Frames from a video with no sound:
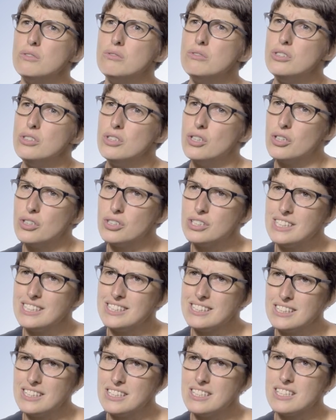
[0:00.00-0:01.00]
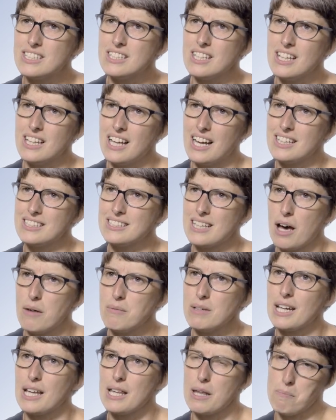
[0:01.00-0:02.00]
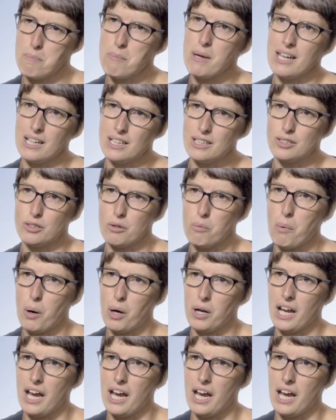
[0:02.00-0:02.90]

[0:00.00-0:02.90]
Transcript: who notices that that's happening and then picks up on